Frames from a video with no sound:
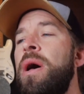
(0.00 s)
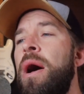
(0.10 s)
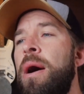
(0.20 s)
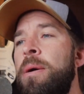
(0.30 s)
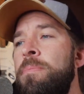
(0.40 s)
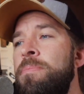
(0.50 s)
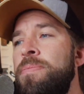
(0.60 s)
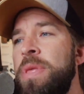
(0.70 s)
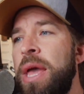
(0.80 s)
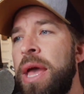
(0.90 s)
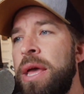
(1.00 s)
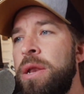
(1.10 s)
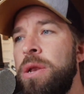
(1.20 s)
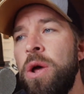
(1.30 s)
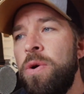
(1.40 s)
Um,
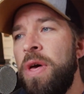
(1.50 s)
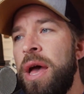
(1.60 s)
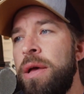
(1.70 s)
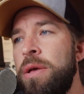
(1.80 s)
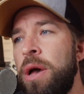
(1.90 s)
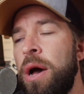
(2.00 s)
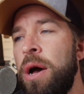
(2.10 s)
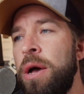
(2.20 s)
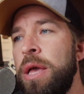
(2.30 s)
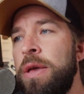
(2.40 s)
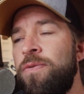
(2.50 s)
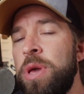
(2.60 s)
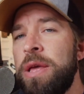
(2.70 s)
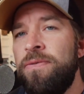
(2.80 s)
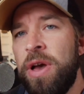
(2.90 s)
and know that Uh, if
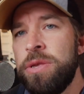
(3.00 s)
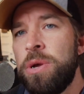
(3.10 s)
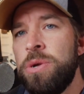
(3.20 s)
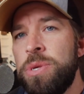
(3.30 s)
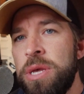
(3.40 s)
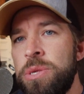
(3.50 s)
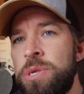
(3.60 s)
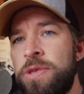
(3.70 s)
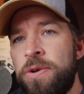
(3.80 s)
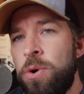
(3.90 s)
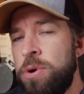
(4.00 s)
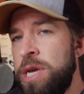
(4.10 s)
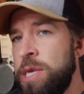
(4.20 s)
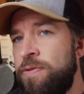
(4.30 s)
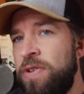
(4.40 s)
we confess our sins to the Lord,
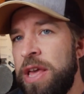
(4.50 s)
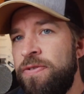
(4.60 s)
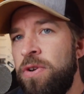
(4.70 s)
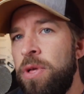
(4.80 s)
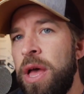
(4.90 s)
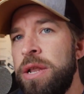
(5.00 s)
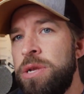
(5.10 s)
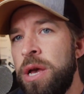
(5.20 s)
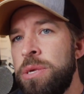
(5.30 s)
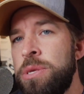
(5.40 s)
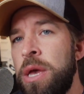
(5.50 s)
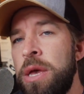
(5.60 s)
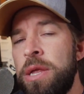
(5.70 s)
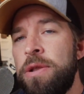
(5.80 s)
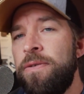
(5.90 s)
He is faithful and just
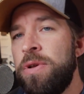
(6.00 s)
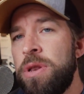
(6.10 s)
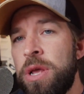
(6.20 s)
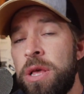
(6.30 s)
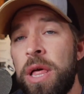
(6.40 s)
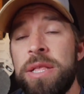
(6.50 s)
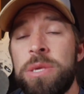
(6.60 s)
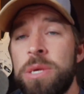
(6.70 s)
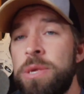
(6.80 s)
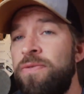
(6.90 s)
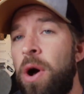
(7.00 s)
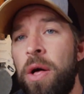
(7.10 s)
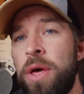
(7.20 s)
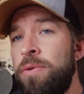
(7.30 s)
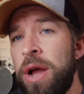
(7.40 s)
to, to cleanse us of
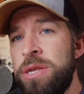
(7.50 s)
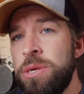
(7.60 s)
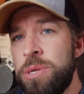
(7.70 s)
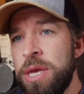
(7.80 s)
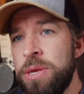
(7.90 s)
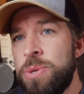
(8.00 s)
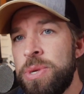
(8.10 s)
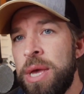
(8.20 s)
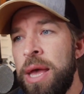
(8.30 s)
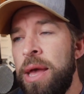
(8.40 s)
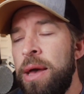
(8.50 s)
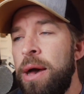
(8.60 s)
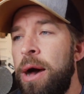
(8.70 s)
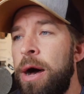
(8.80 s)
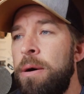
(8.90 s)
all unrighteousness.
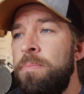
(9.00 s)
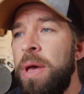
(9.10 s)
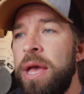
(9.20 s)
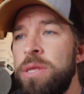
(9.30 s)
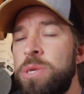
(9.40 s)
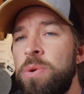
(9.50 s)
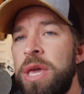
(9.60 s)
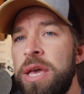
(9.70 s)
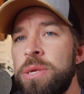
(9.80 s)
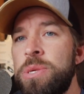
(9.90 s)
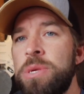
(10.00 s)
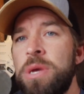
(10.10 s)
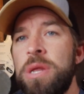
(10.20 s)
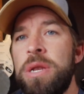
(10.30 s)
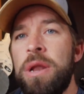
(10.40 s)
Um, and so He is
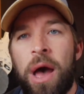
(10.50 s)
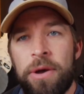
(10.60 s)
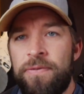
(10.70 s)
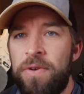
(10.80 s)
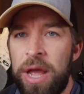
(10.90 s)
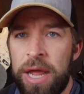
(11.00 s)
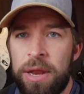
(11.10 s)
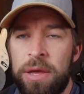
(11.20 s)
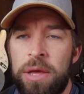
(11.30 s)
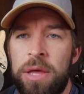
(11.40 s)
not afraid.